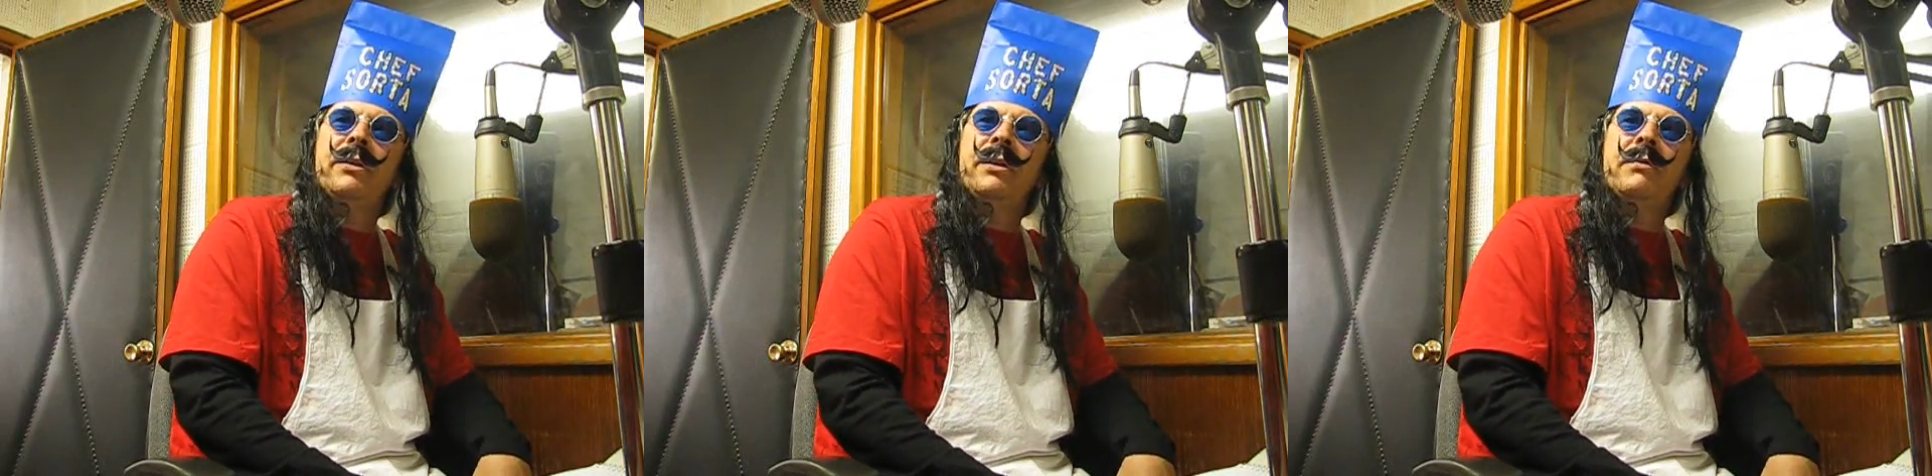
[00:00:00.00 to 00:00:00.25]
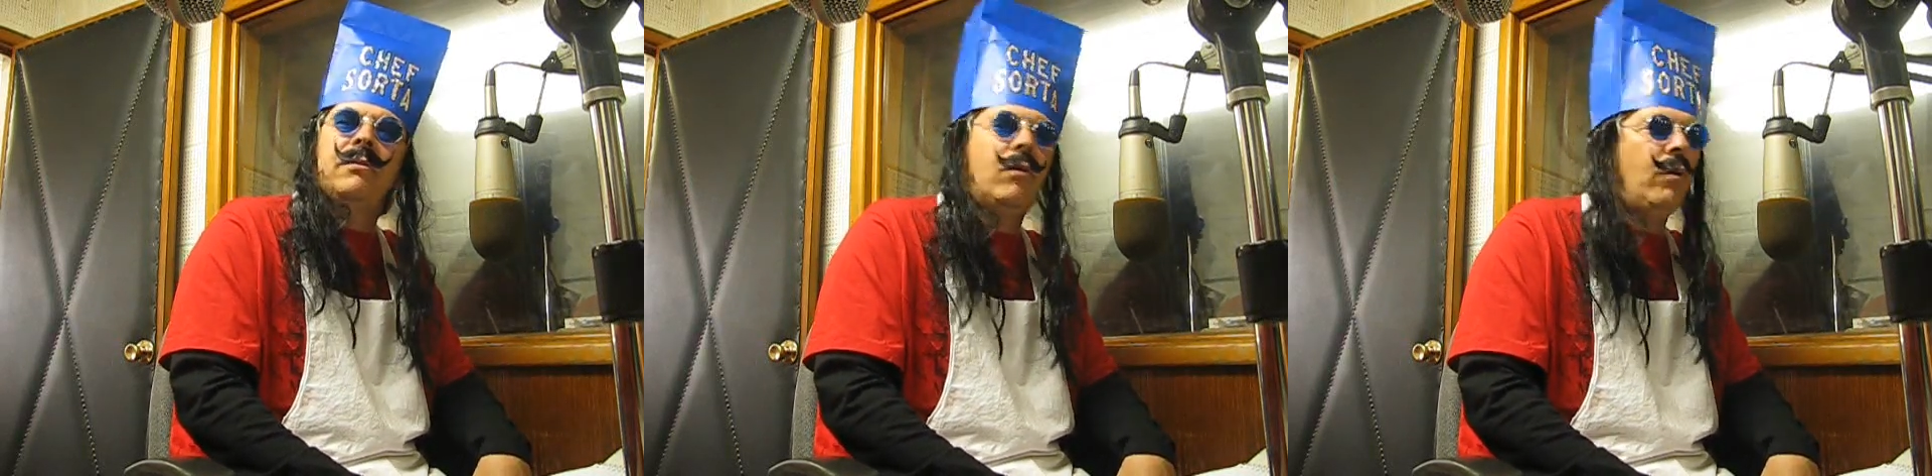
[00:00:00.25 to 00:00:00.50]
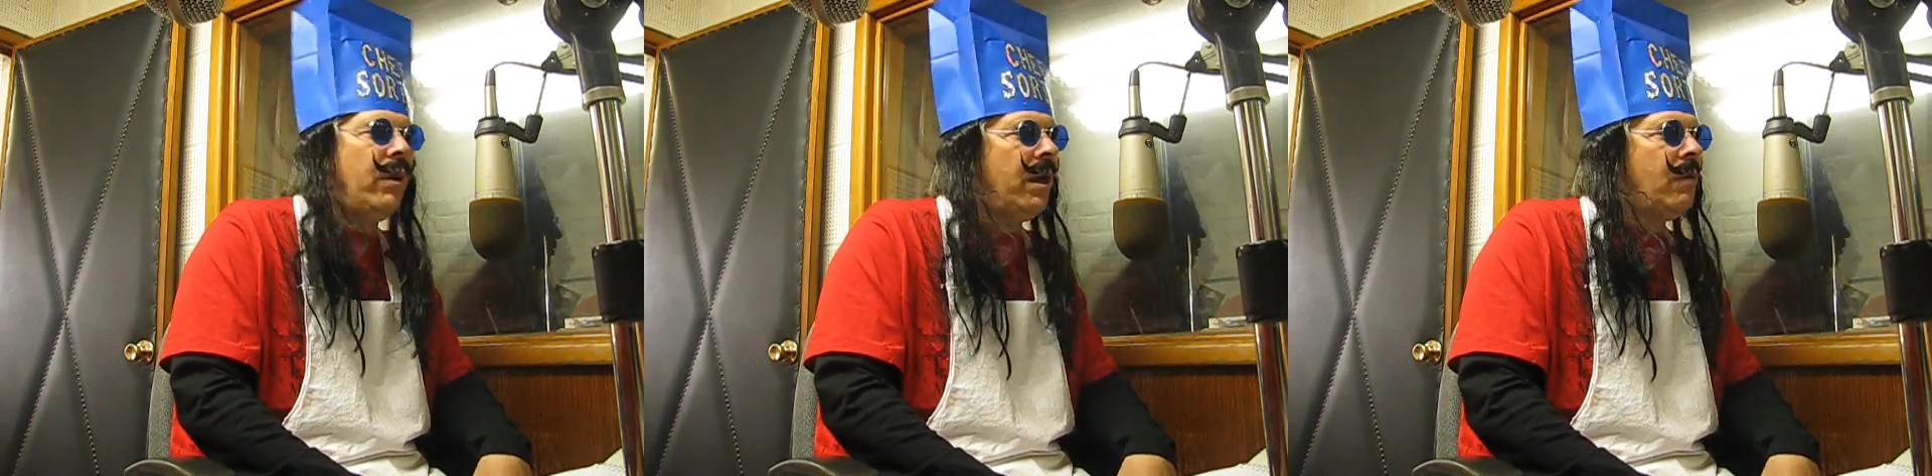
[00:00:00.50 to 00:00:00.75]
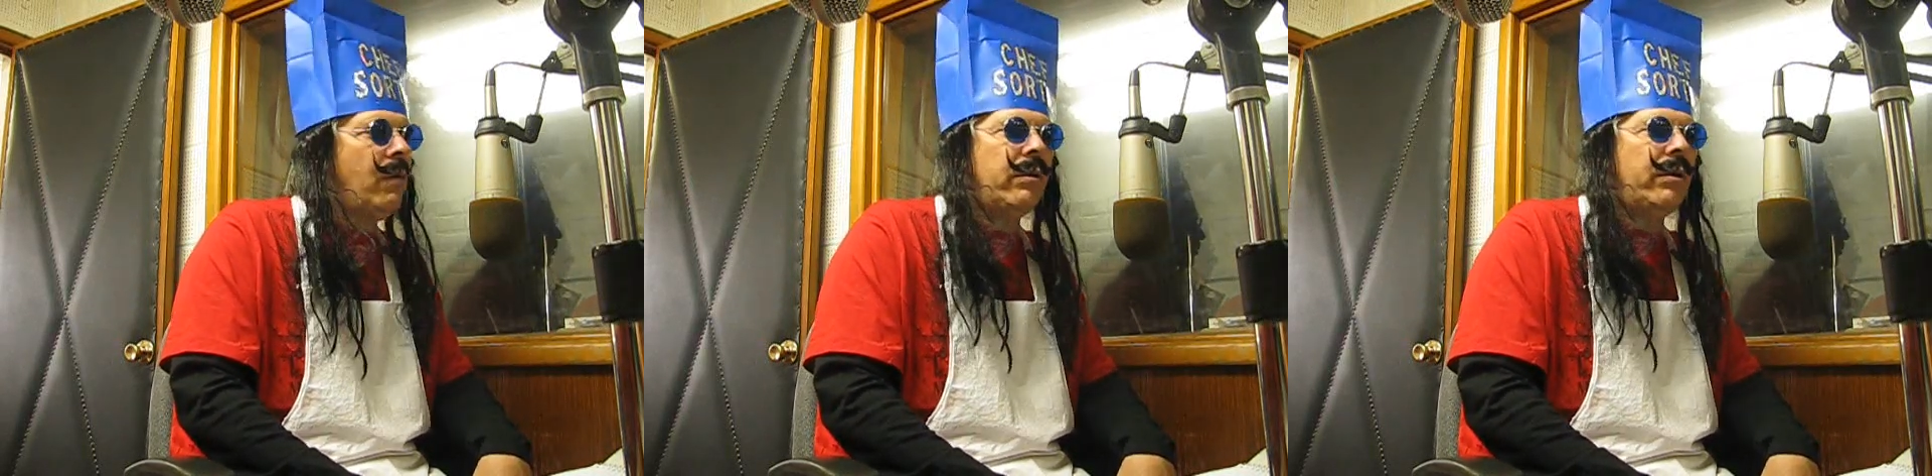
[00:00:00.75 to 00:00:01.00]
Okay.
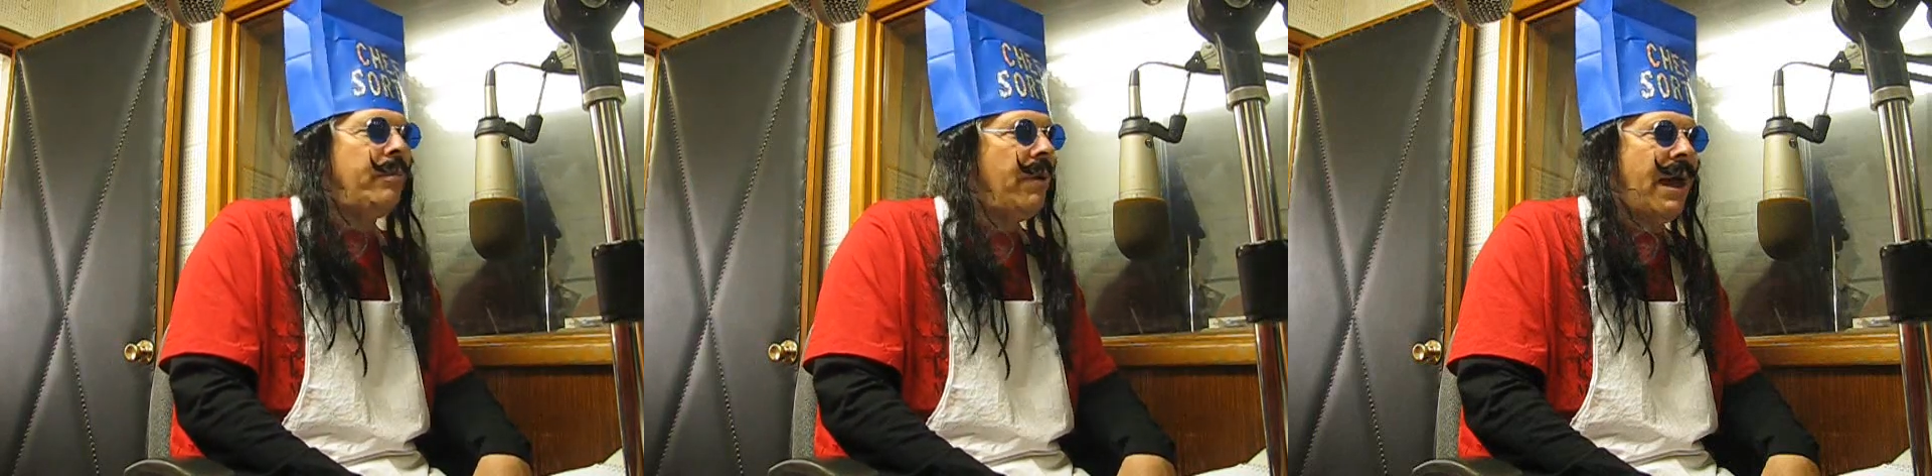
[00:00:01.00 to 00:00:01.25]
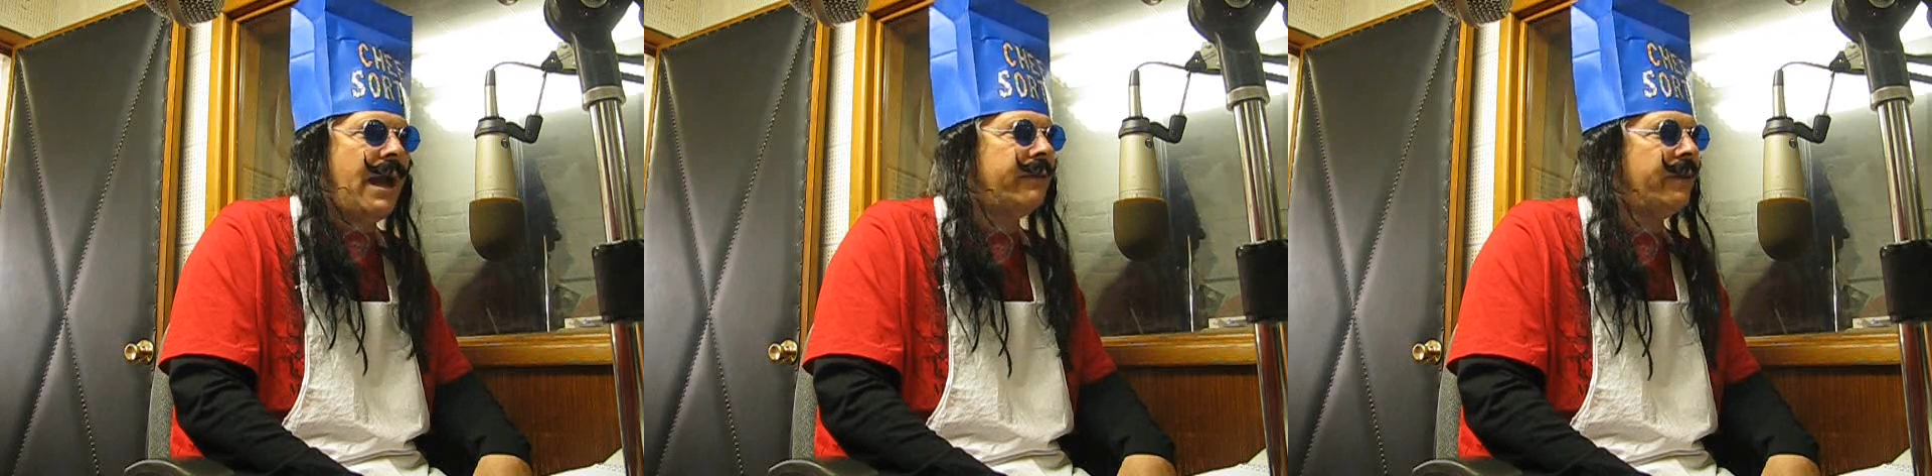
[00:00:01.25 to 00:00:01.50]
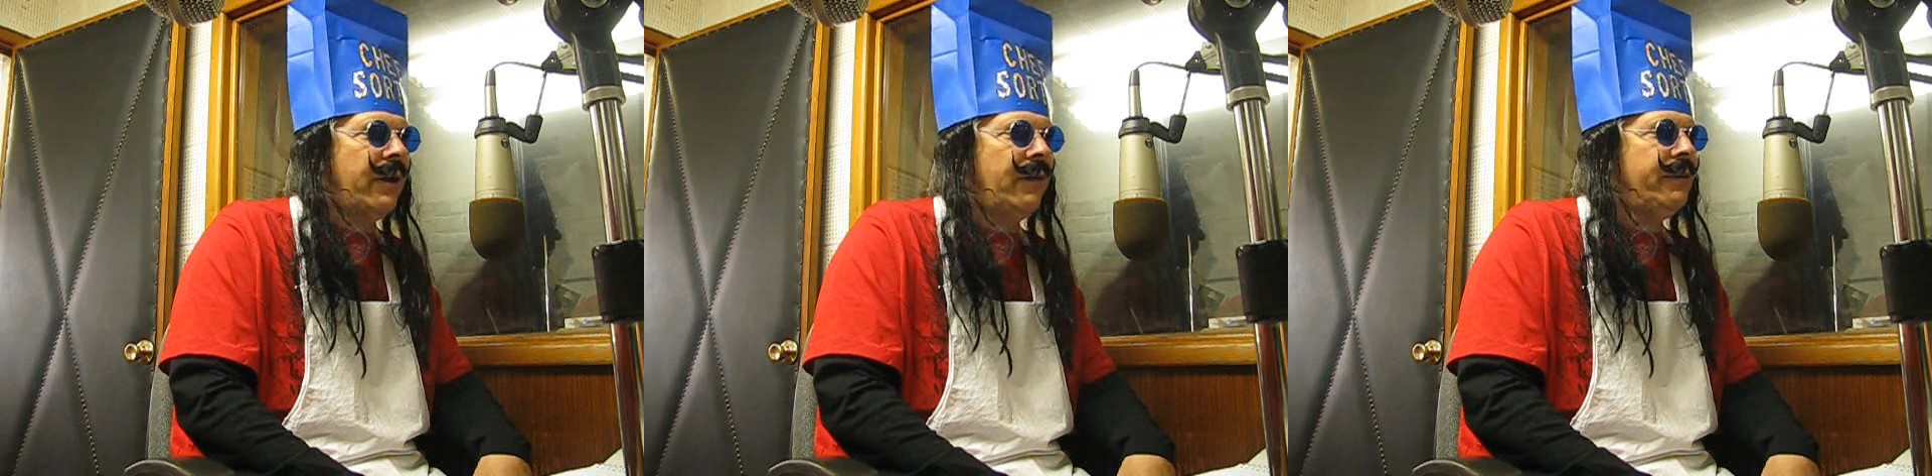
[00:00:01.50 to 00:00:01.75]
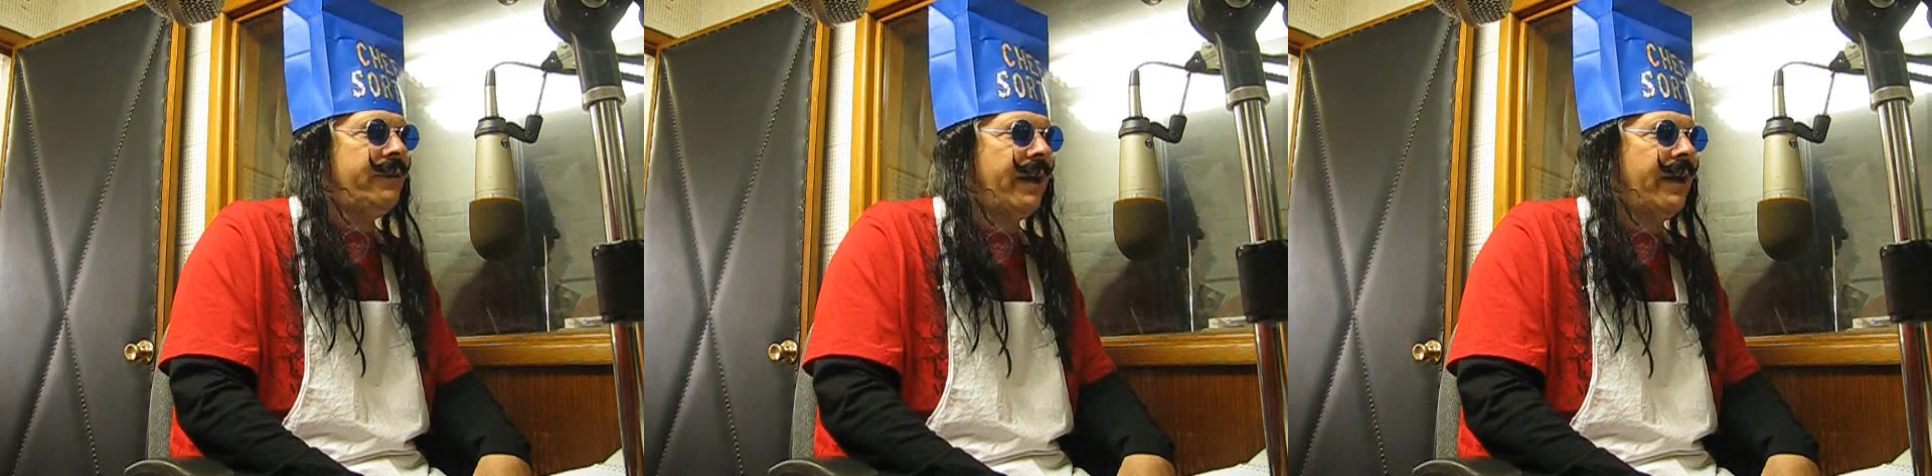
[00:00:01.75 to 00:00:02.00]
We were packed all
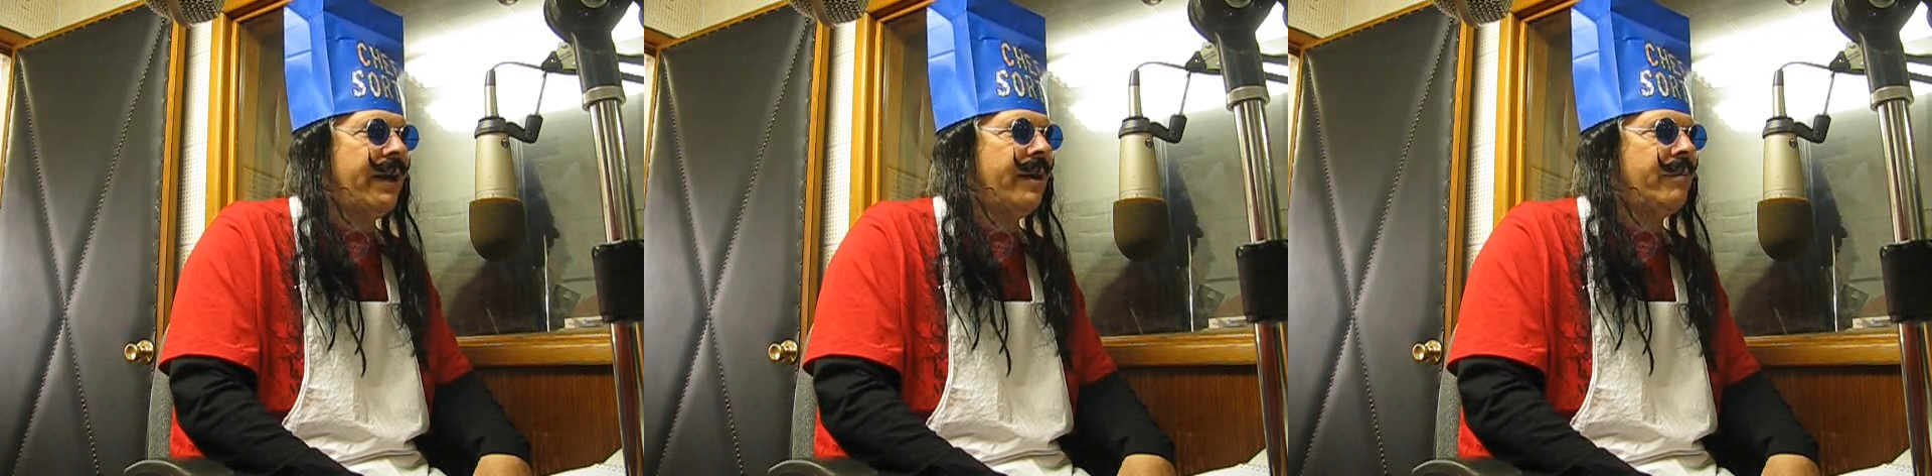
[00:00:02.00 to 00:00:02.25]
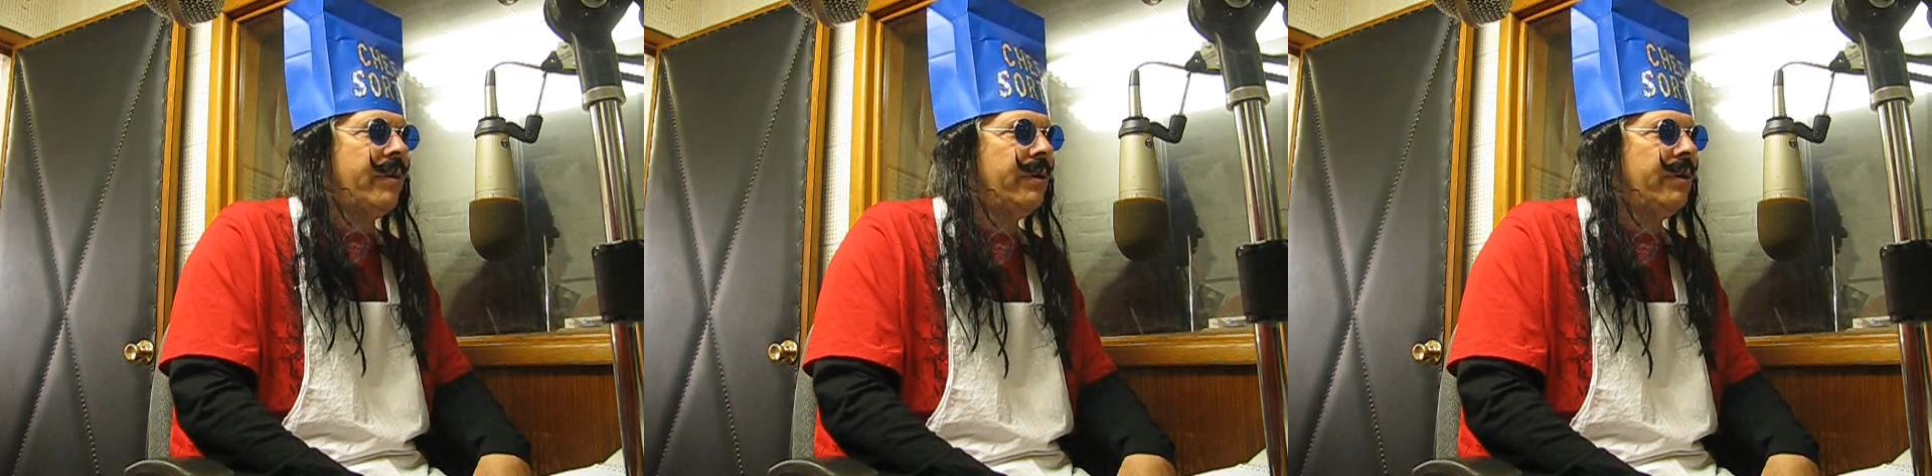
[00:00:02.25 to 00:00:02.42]
the time.